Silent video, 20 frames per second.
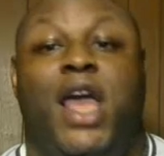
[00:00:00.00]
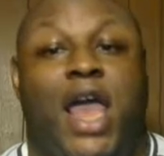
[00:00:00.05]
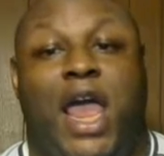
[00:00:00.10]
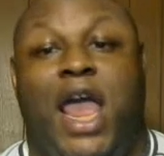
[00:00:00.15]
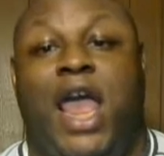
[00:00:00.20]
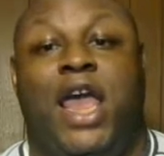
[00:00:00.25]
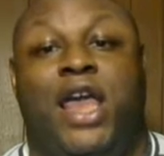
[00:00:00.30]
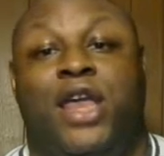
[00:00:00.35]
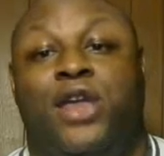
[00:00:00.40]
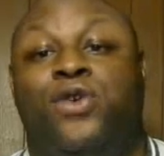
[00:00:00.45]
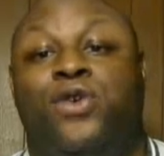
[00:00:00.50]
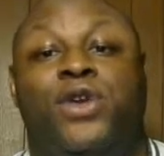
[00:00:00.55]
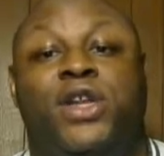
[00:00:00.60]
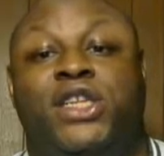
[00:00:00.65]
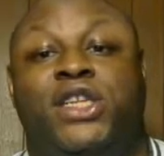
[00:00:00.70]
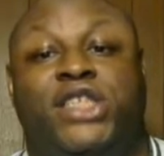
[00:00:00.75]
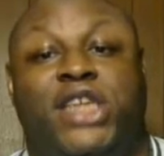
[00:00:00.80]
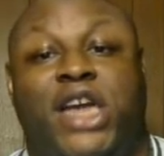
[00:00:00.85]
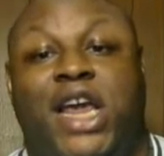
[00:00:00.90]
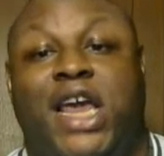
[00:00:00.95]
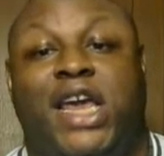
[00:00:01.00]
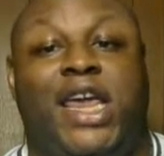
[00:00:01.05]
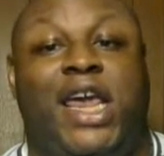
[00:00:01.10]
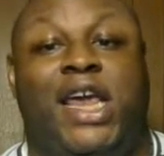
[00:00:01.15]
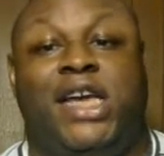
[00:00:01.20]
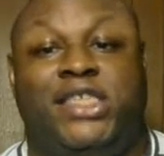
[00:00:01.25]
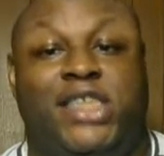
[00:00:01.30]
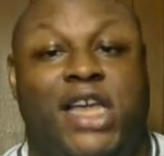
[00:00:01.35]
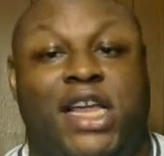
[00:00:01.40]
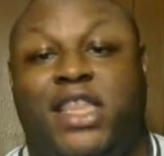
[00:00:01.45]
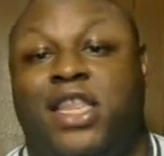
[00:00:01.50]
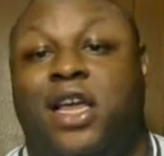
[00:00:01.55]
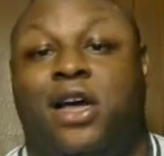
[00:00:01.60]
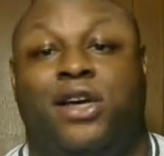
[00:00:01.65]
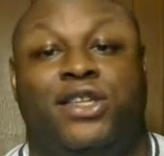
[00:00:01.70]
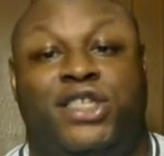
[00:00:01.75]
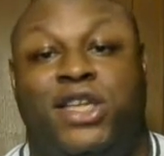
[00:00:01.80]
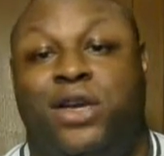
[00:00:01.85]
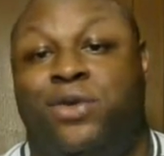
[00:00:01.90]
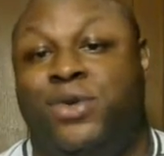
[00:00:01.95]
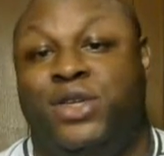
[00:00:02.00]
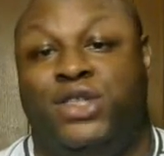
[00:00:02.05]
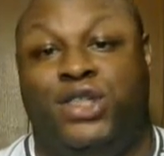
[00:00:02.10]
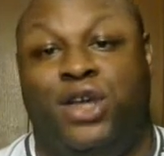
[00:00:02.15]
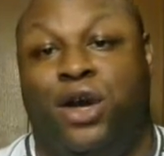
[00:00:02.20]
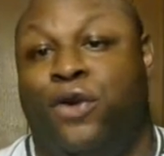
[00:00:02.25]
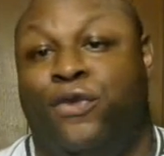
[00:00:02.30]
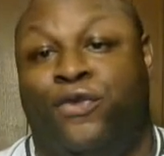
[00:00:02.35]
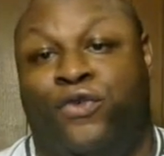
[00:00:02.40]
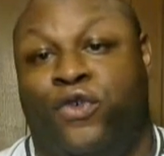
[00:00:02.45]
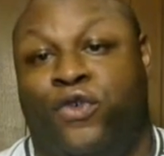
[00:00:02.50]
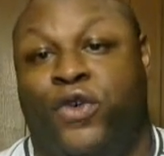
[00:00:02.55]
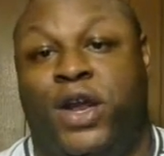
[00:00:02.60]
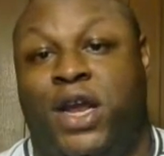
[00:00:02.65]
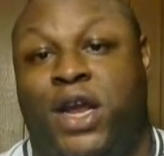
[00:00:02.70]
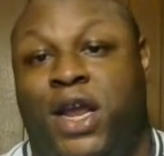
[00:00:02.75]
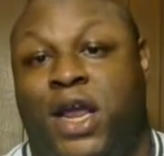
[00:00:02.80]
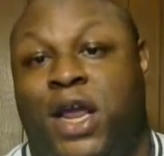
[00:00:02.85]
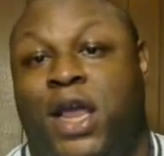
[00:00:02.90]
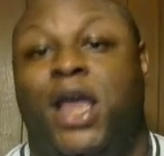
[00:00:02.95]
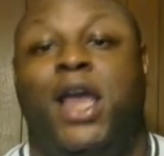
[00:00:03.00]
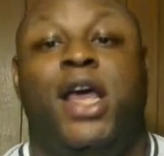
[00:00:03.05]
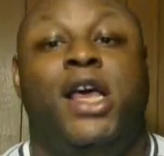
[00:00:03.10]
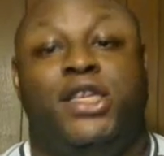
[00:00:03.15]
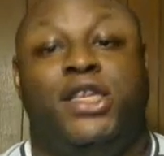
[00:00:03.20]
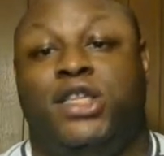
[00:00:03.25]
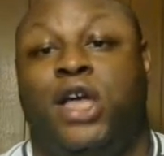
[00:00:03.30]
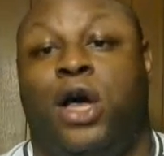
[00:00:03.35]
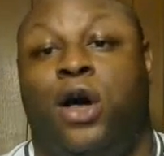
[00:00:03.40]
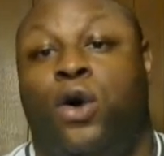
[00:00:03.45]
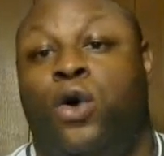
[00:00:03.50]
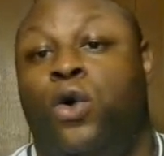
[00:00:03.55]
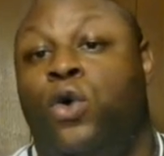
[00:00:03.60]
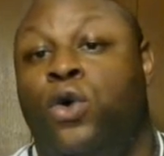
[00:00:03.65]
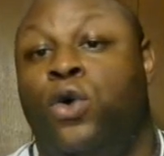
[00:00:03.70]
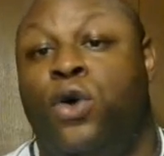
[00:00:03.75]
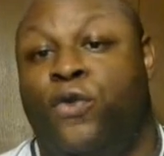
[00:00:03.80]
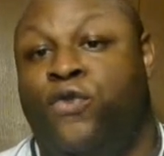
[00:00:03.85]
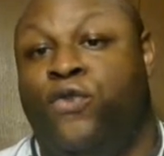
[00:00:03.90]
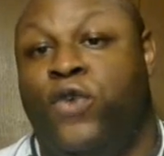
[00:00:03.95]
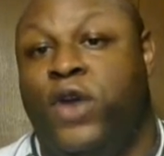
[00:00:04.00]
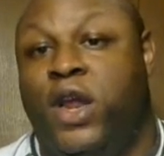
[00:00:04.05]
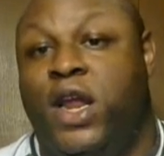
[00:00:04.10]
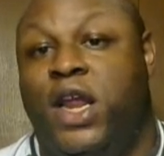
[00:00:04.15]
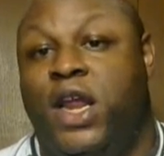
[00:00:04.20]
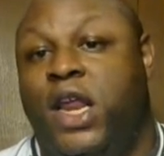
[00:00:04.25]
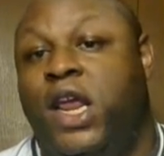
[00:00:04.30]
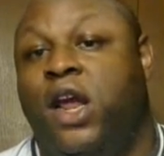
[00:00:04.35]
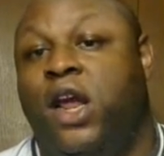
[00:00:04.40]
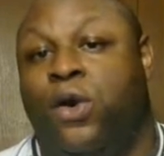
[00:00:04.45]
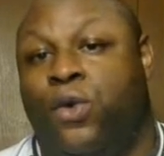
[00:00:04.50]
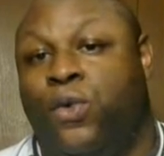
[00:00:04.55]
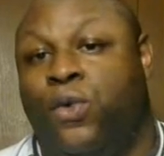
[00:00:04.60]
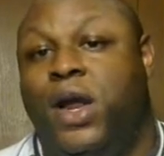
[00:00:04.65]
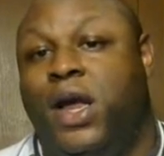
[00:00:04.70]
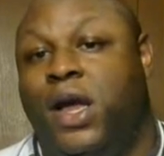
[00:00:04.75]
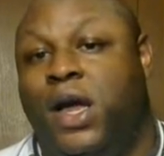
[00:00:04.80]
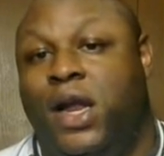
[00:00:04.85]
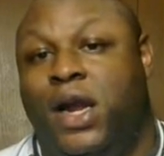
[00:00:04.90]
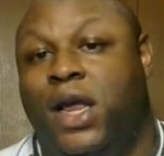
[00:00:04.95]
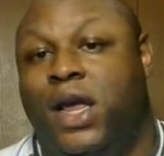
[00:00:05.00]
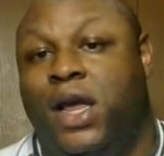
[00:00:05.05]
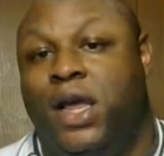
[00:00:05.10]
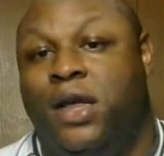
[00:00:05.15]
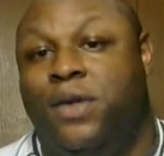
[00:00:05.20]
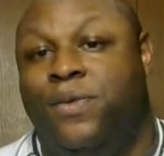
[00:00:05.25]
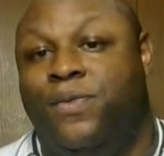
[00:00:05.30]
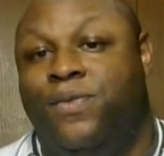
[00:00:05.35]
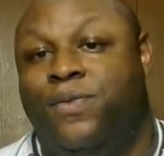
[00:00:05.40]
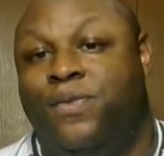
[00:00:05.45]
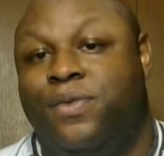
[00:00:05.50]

And you the jackass that thought she was your friend. So who the friend here really?